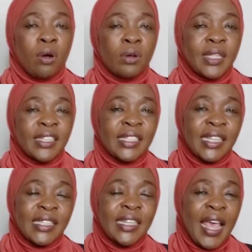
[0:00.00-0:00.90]
the
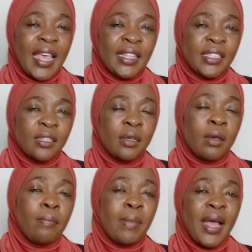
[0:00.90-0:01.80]
6 days,
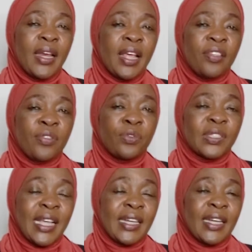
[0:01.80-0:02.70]
Monday through
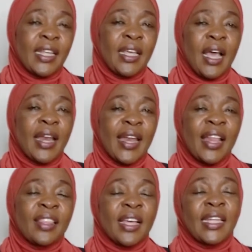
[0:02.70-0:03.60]
Saturday at
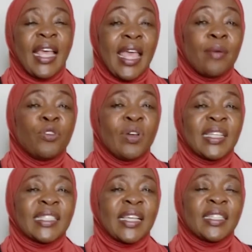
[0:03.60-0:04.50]
9:30 a.m.
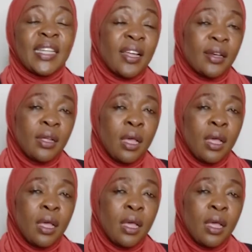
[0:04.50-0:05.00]
US Eastern.